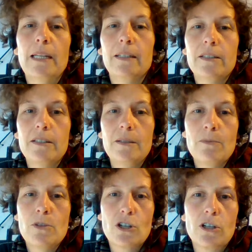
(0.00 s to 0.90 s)
and the
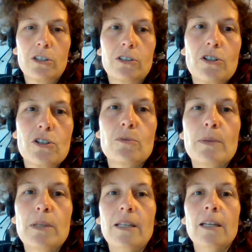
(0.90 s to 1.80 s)
team charter should
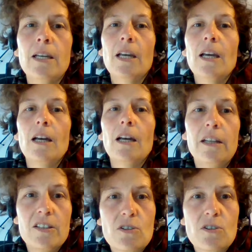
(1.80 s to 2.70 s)
be an
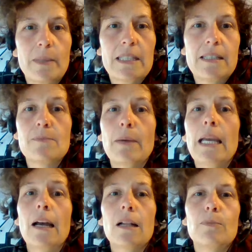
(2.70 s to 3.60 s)
instrument that
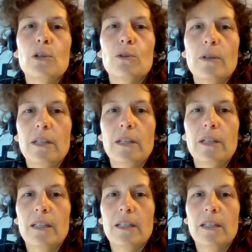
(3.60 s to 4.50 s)
may help you
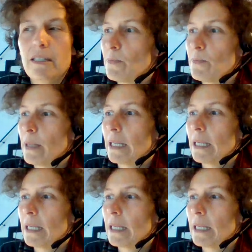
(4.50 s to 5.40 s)
in this respect.